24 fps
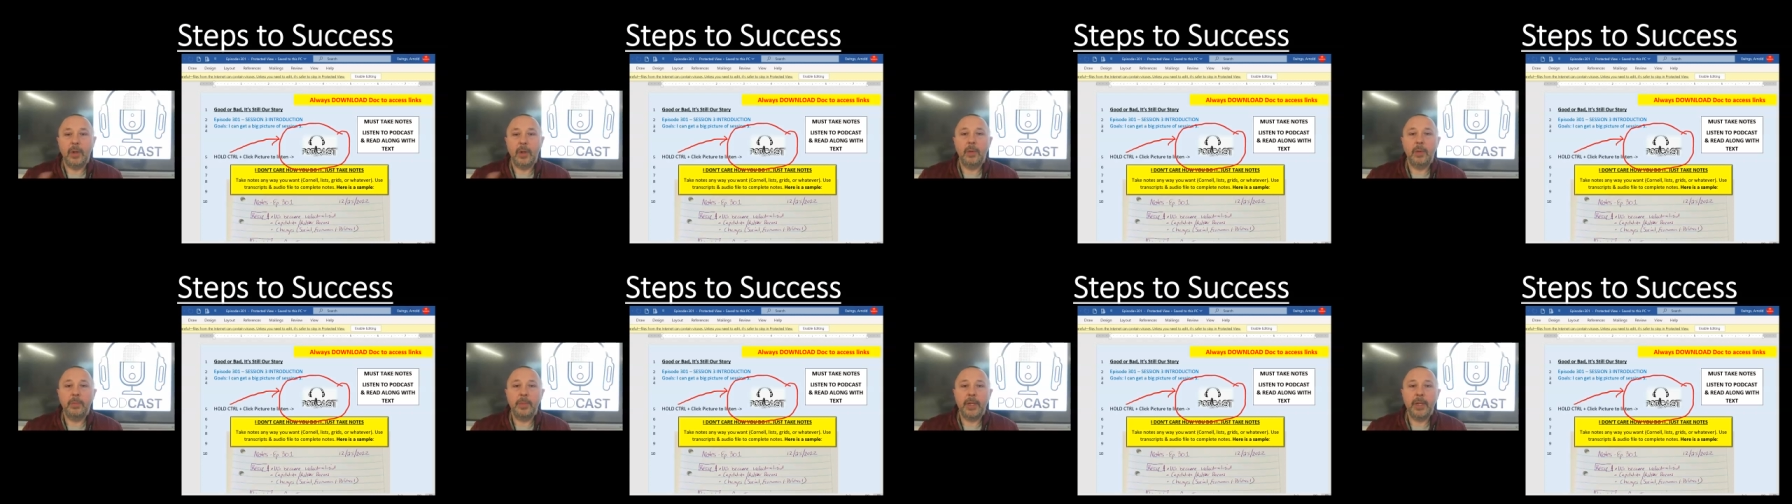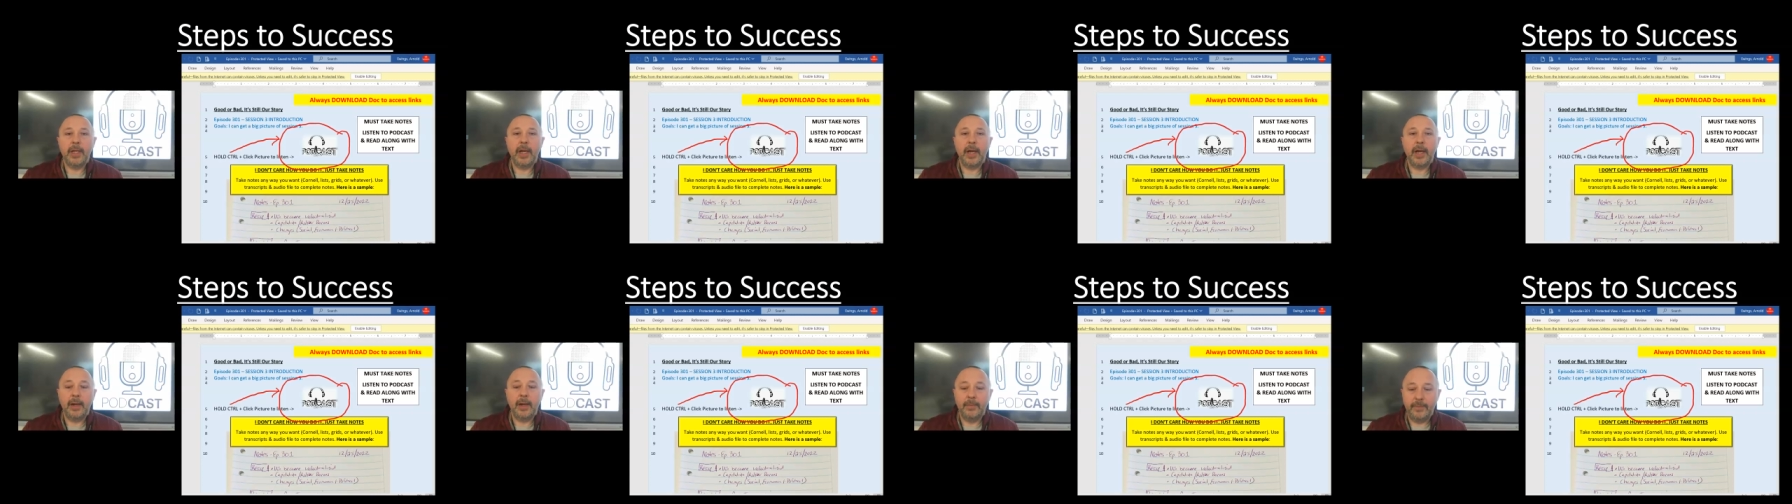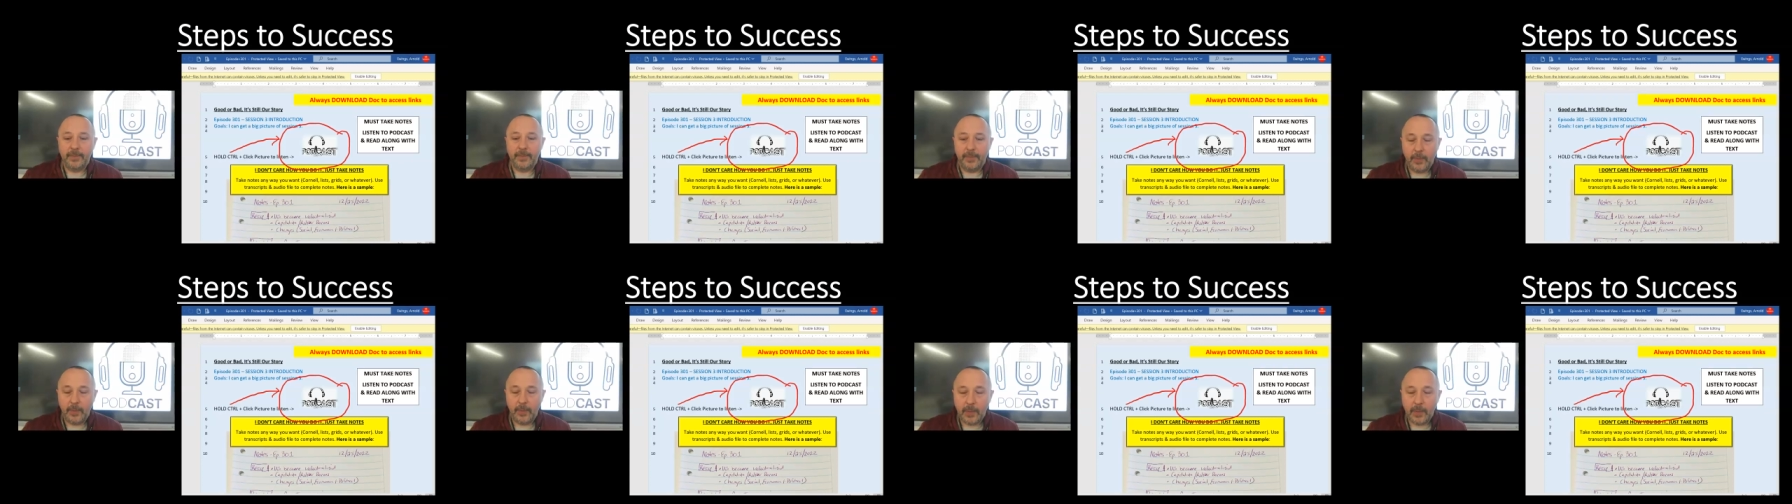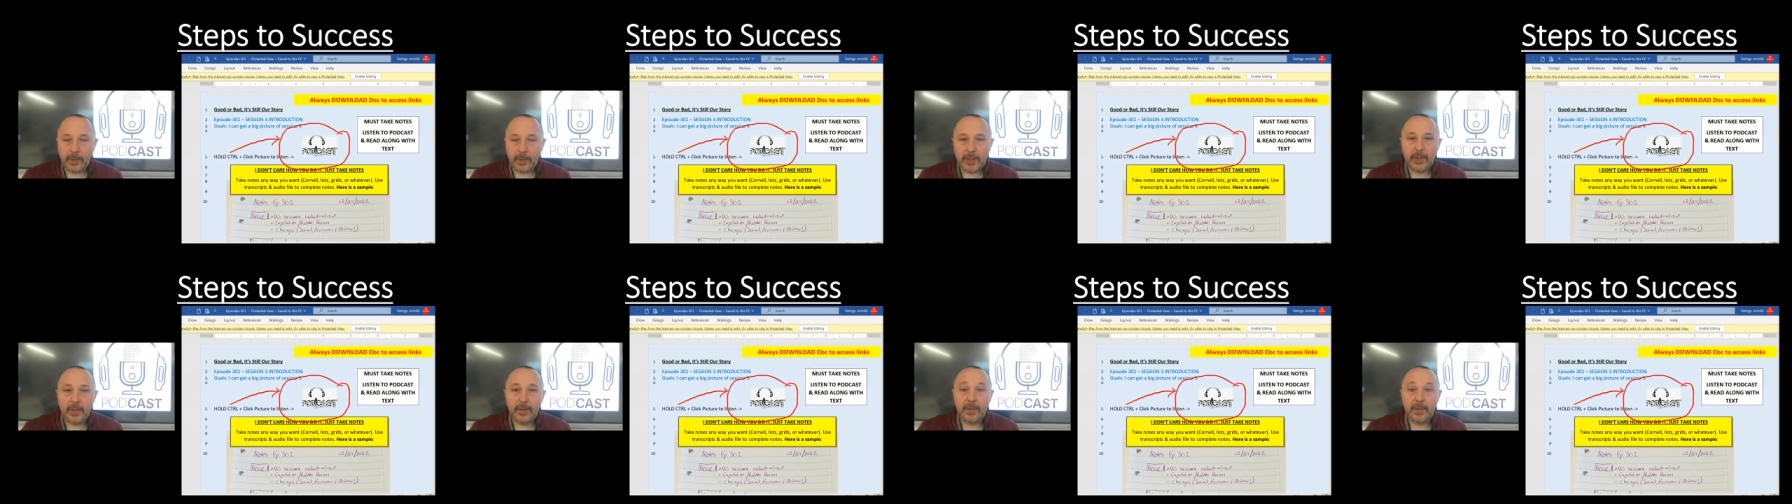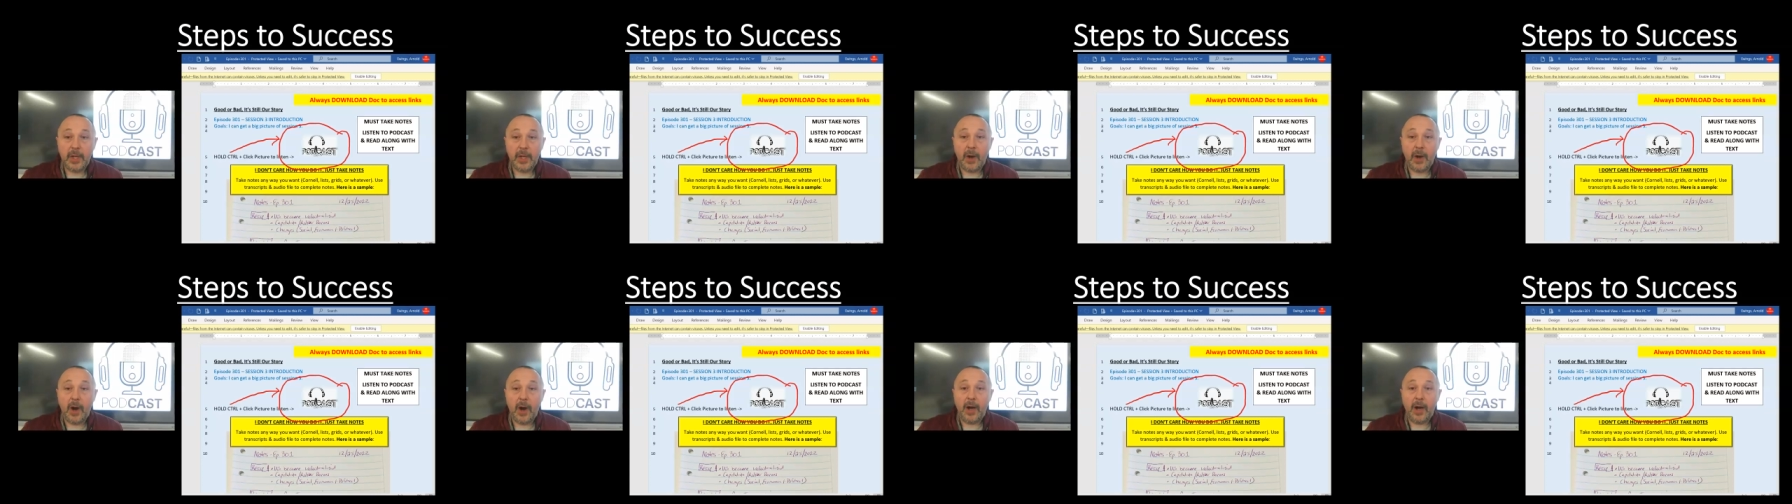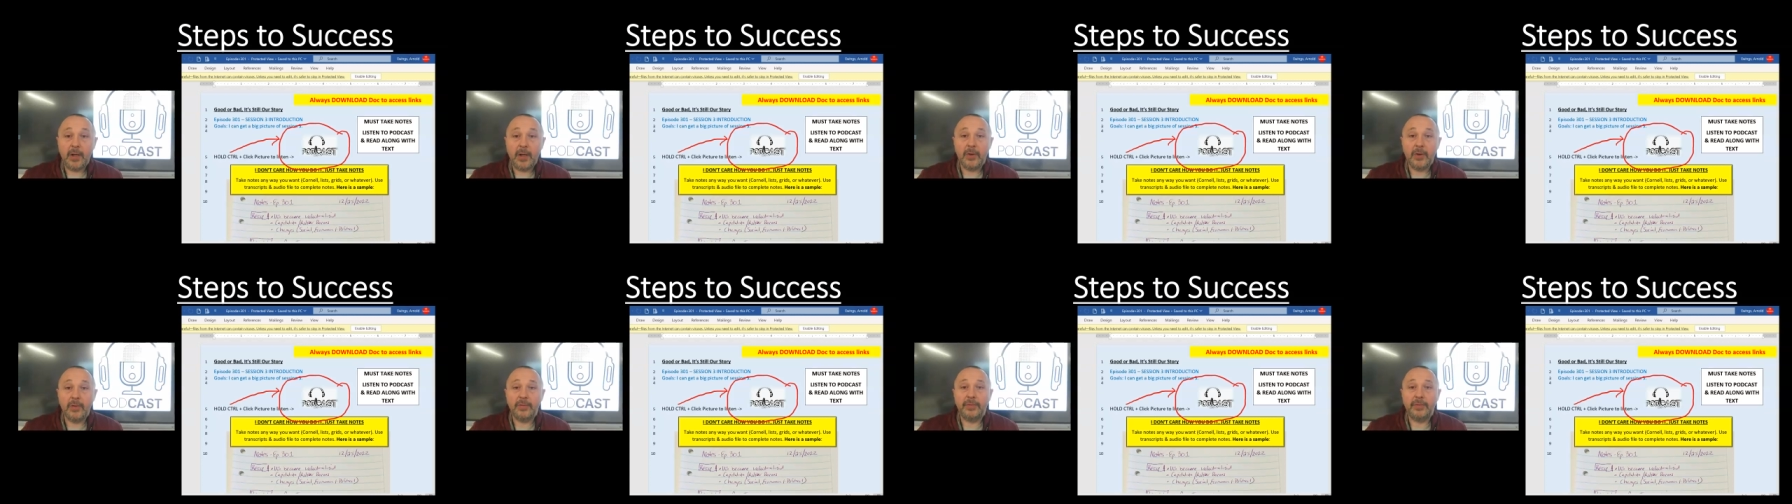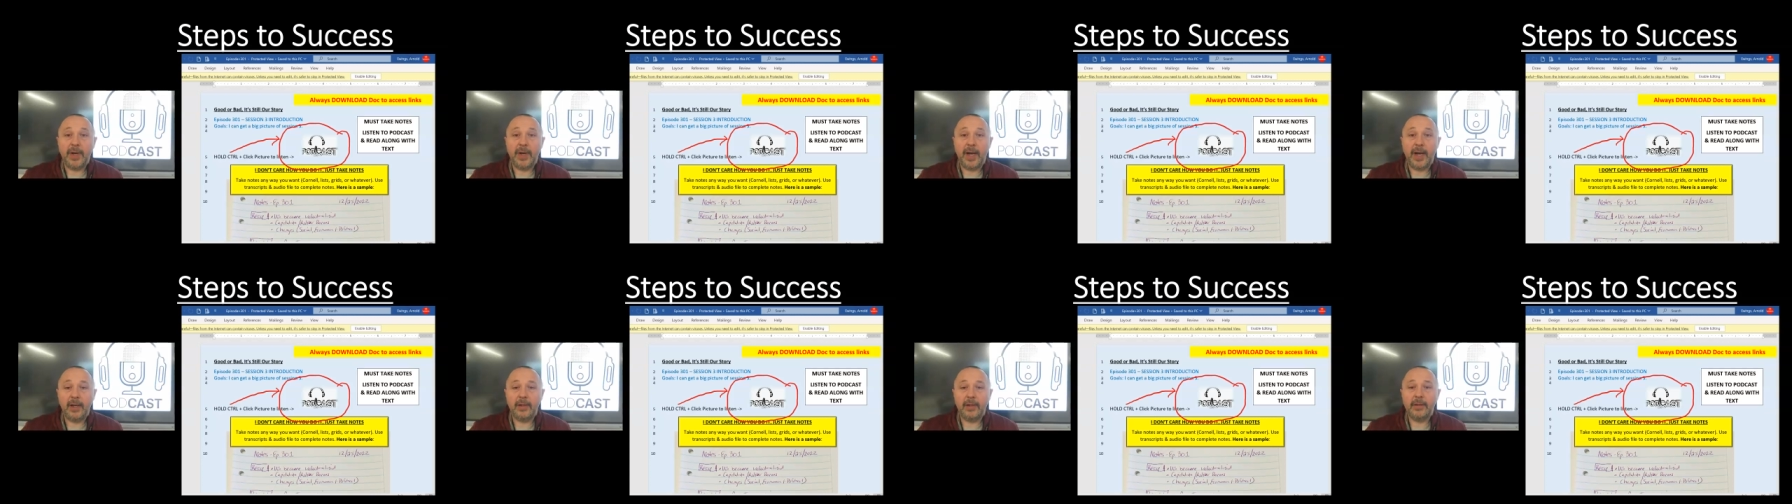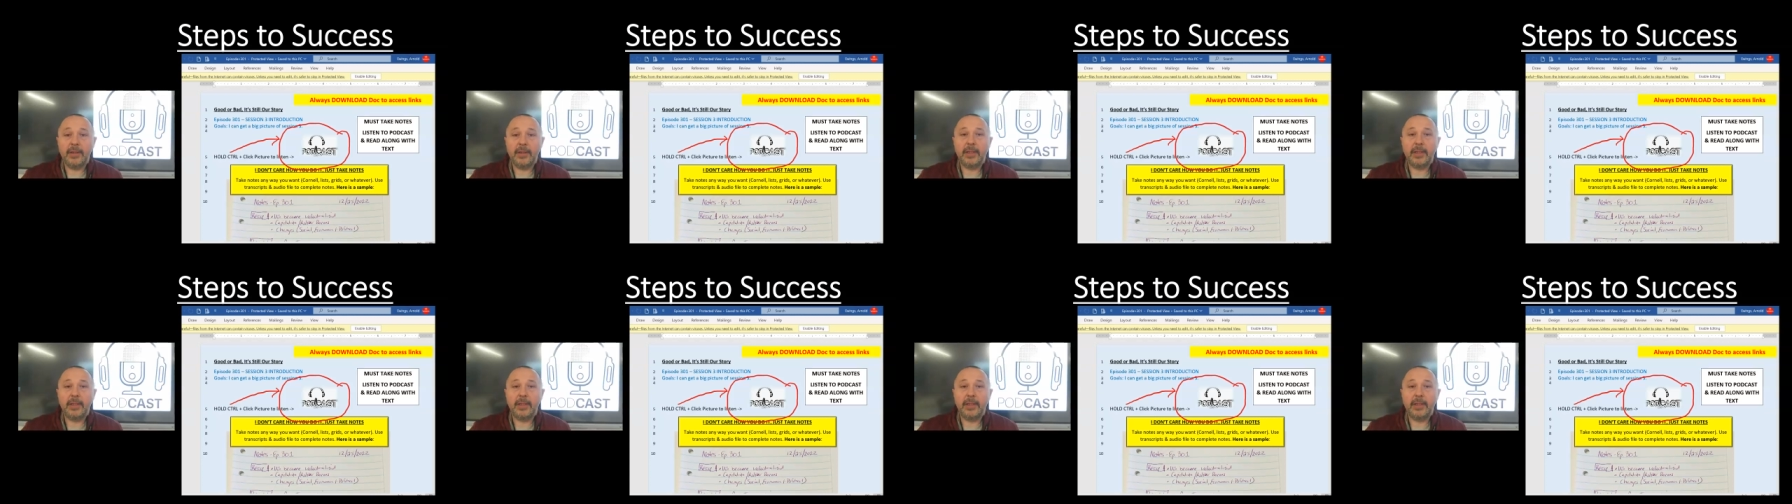open up for you the audio file